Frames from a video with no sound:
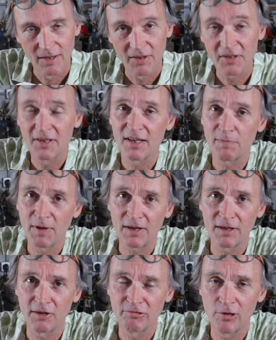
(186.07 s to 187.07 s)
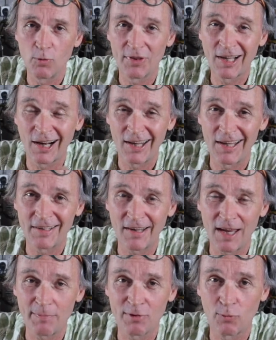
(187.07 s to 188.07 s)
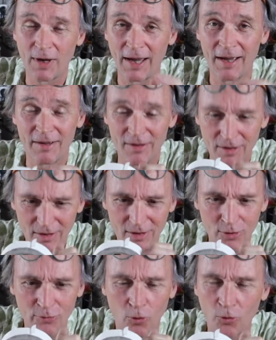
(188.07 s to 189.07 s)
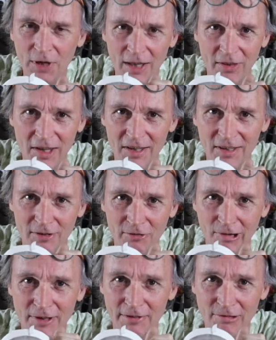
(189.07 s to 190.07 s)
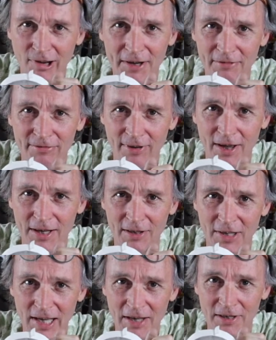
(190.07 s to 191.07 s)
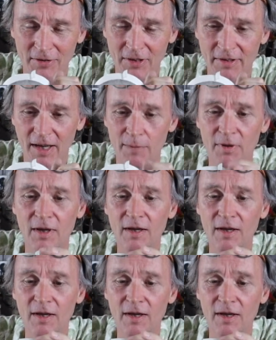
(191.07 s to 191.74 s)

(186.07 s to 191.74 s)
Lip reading: This is especially true with clear tapes, where you've all done this and trying to find the end of the tape.